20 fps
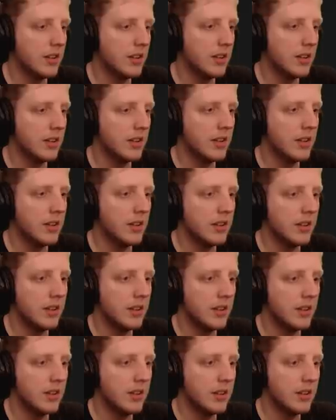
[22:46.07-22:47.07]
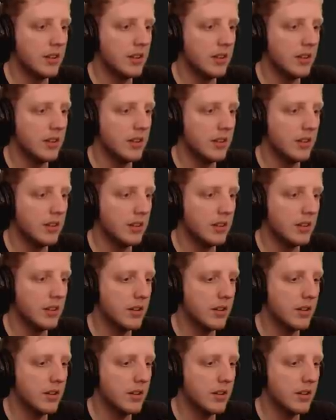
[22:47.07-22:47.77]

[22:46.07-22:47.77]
(no one is talking)